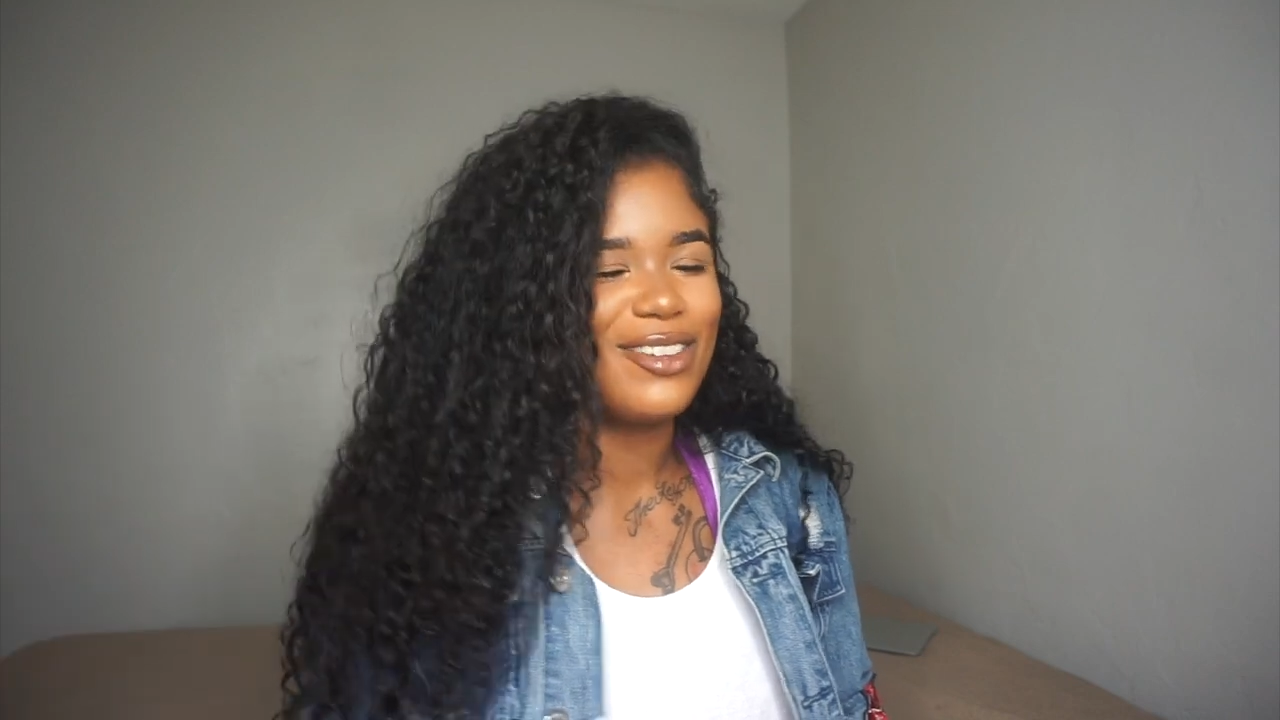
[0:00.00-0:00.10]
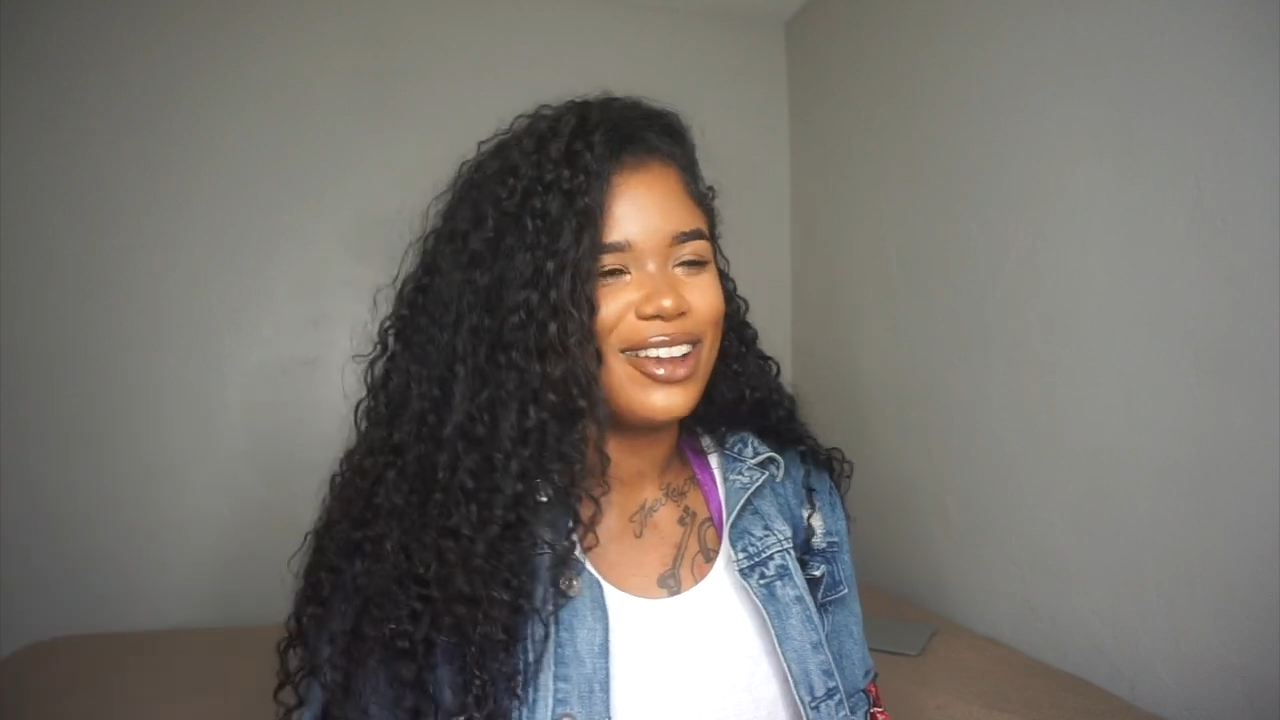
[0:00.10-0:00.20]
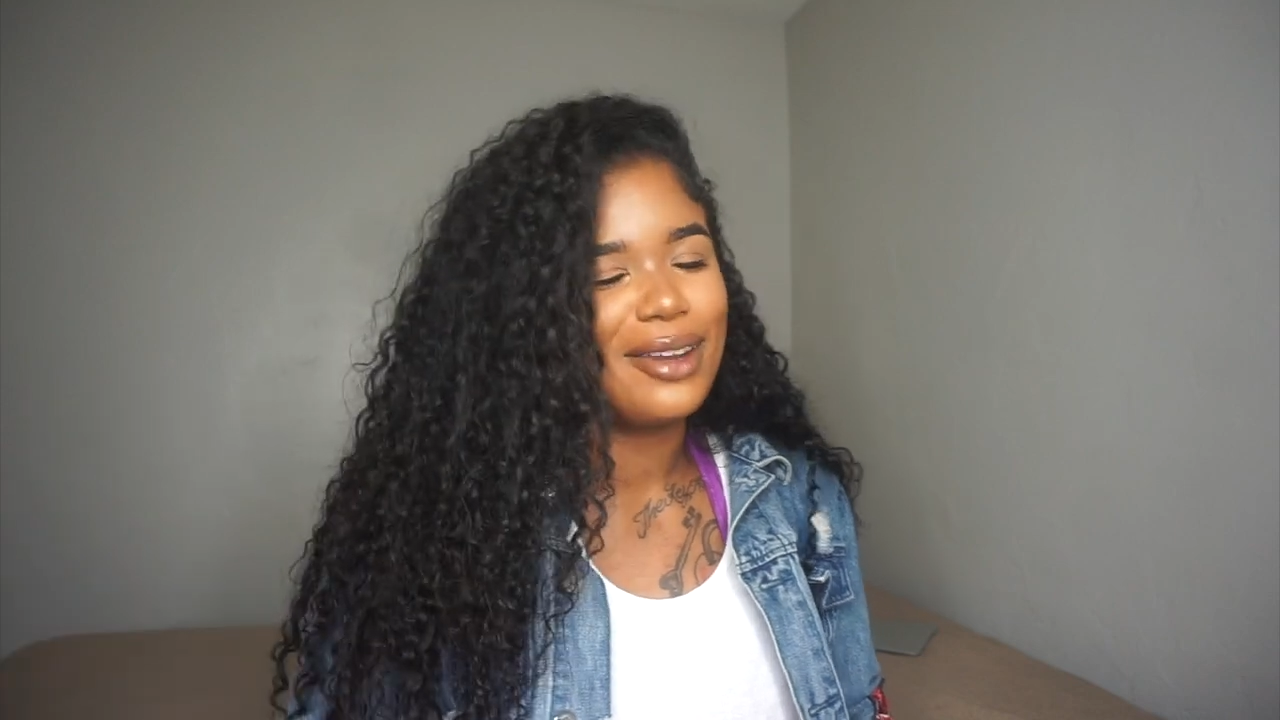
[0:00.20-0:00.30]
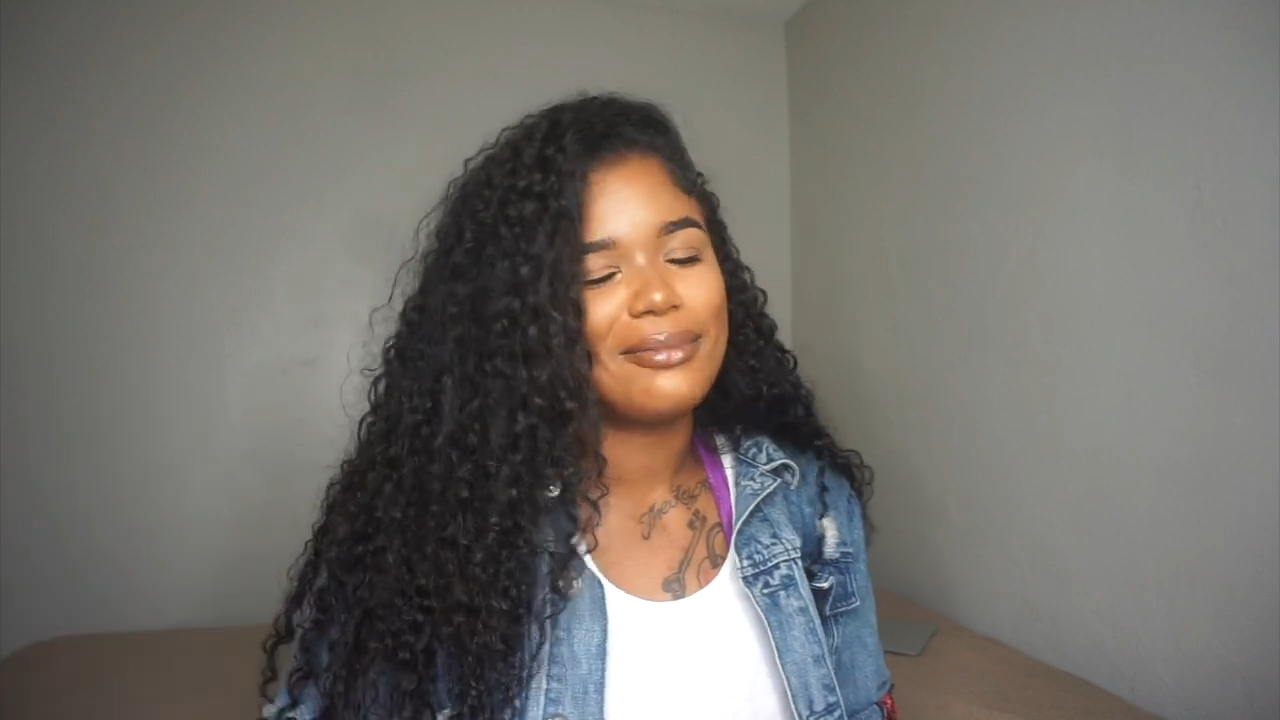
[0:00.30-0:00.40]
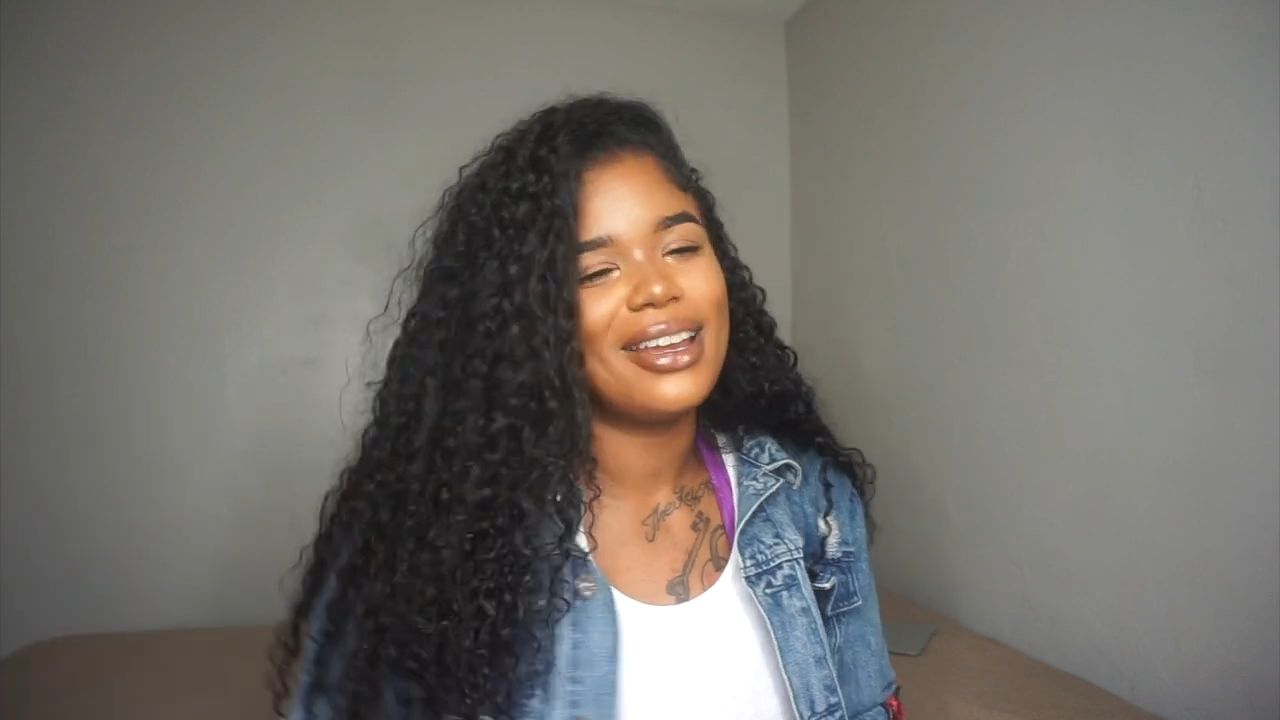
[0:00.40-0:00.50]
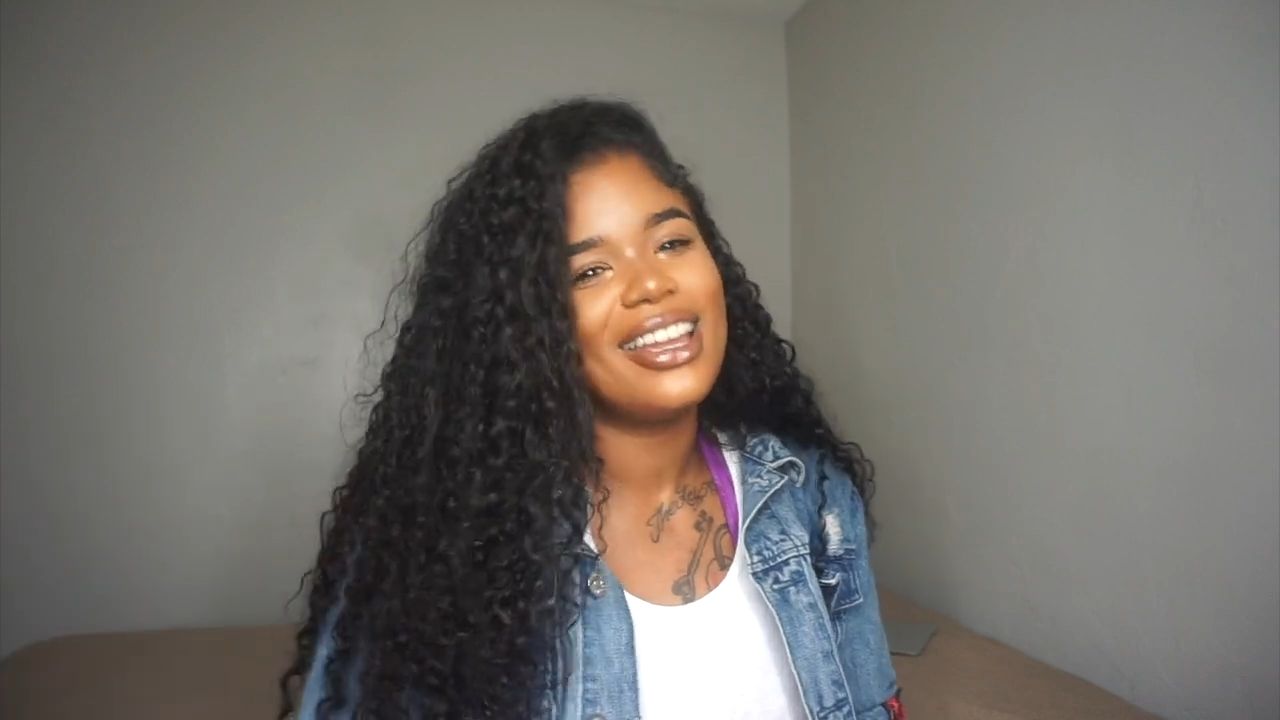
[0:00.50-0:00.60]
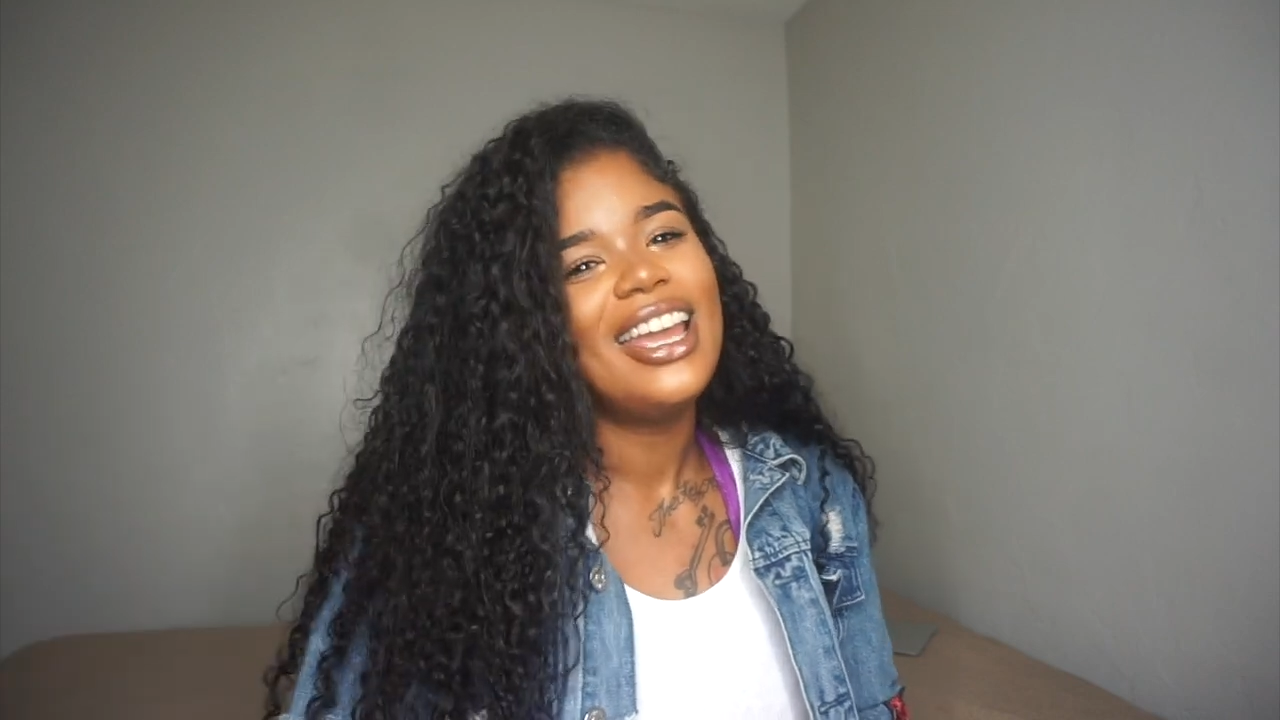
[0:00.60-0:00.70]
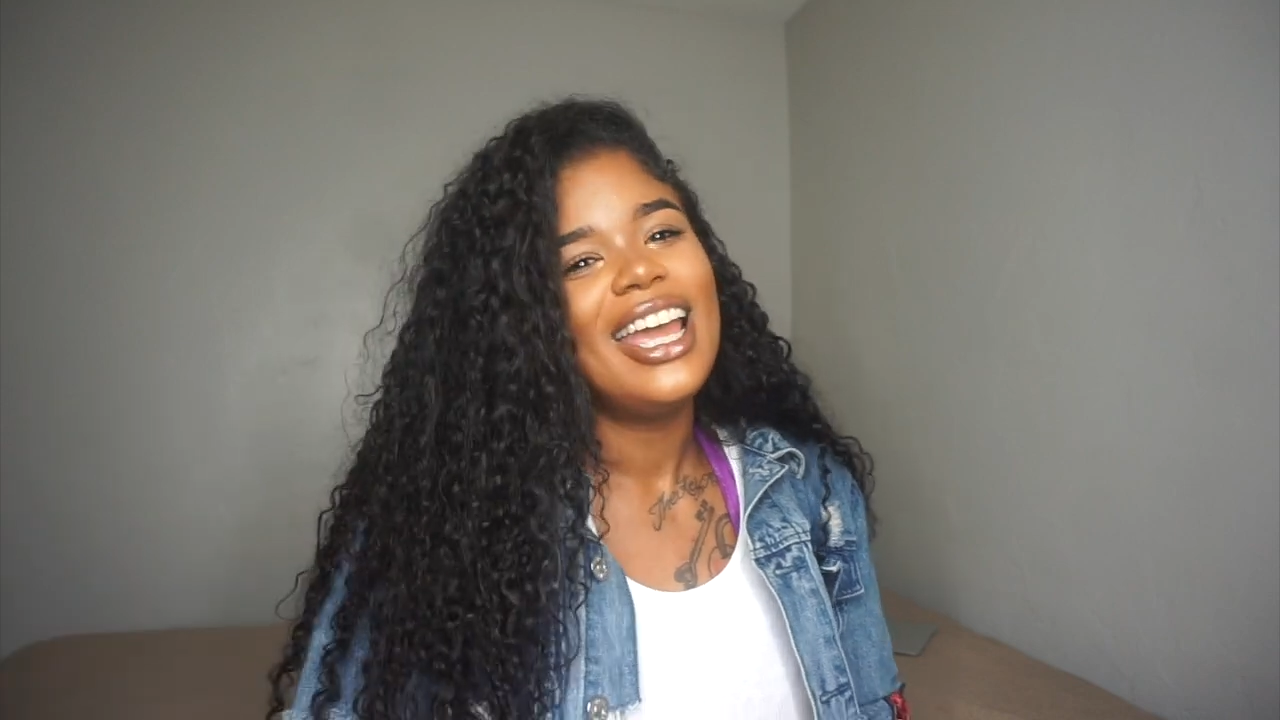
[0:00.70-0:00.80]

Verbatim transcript: of weird, but